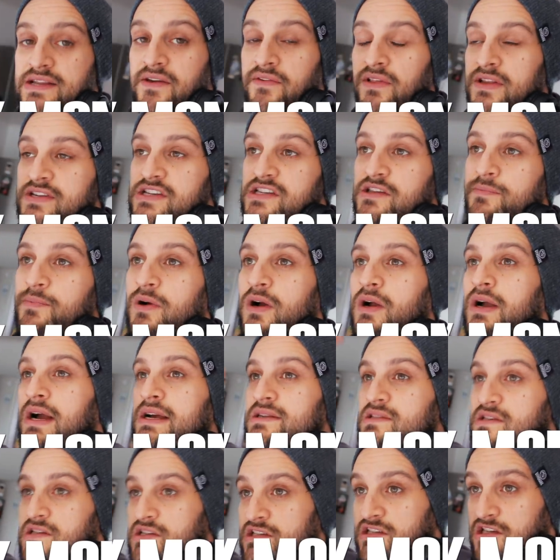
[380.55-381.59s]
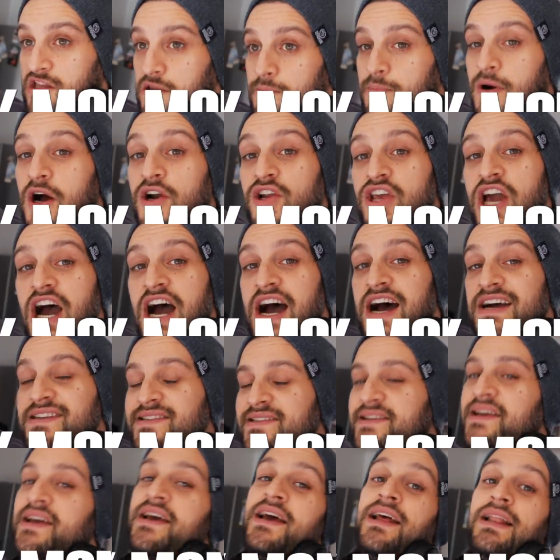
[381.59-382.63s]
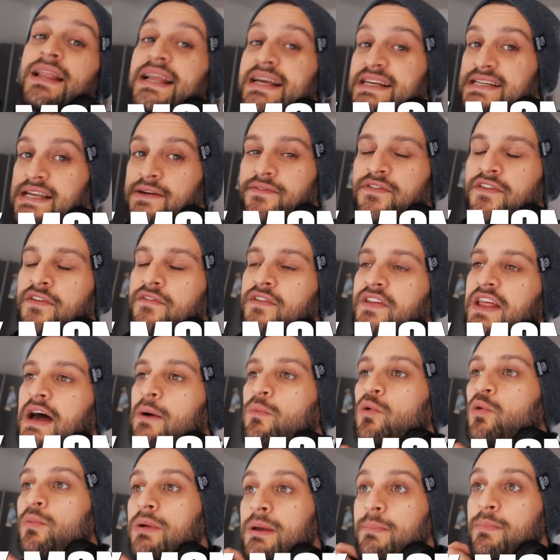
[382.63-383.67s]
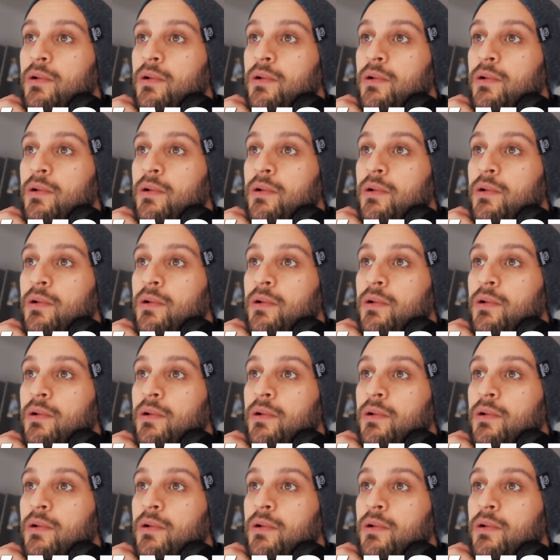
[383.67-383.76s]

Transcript: If you haven't listened to the podcast, listen to the podcast. Links and everything for that will be